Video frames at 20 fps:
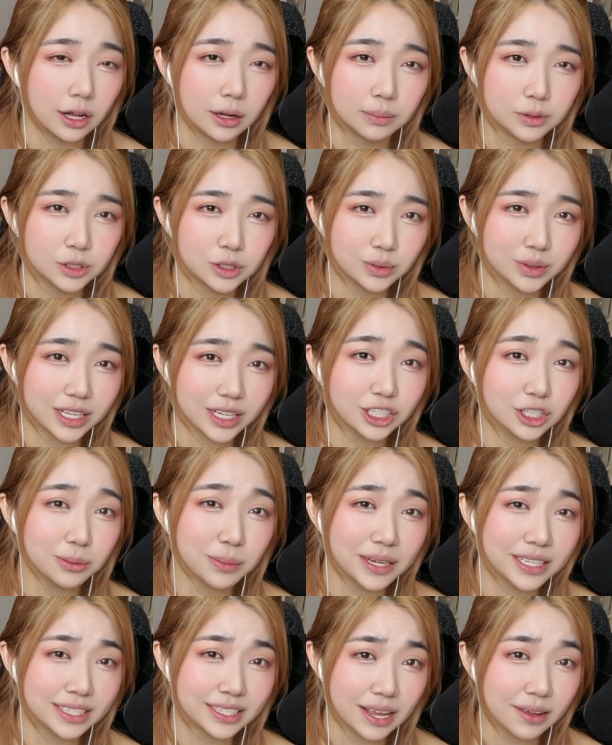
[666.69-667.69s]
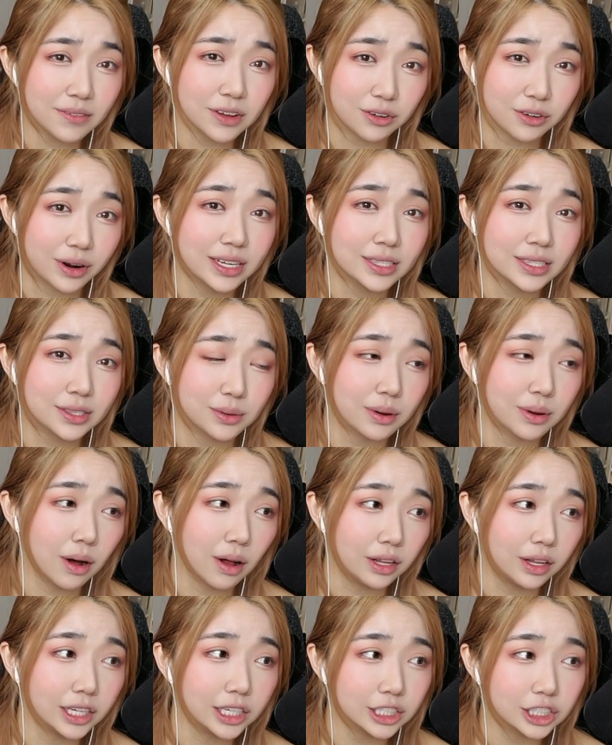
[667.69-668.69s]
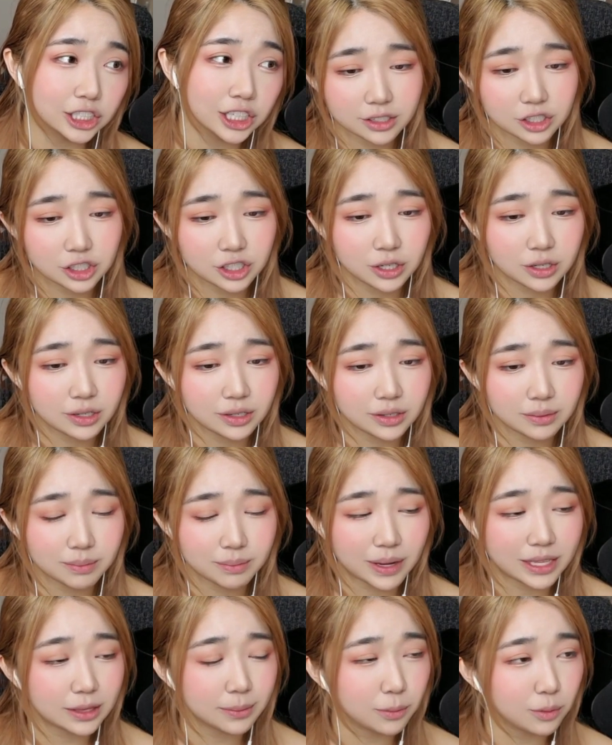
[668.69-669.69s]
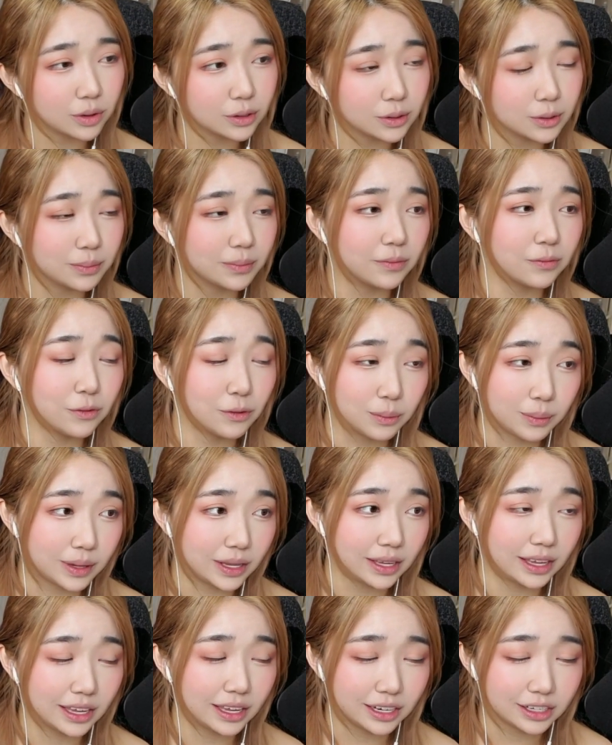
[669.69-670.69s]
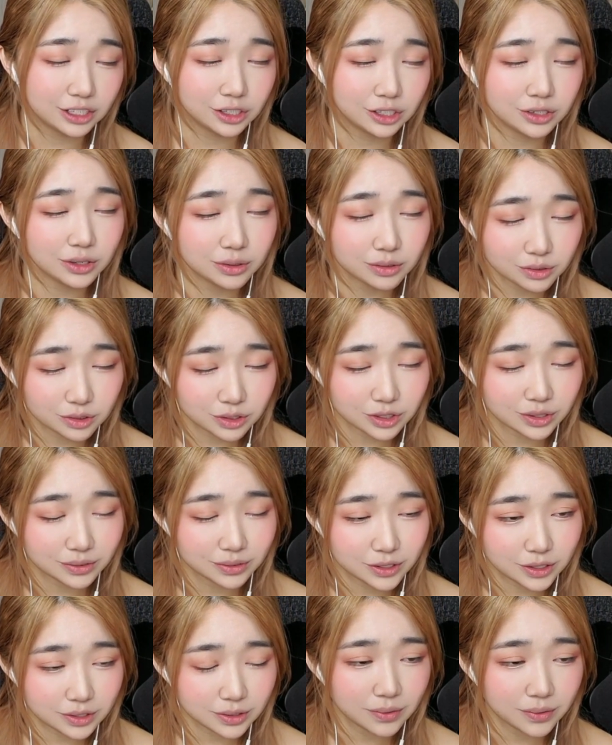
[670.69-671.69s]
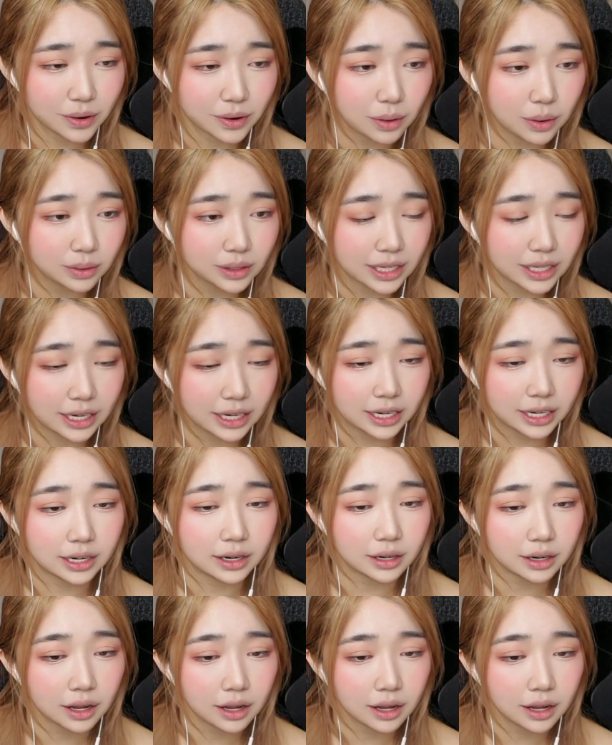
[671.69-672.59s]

She was actually my saving grace through college. She meant the world for me, and you know, she's a very old kitty.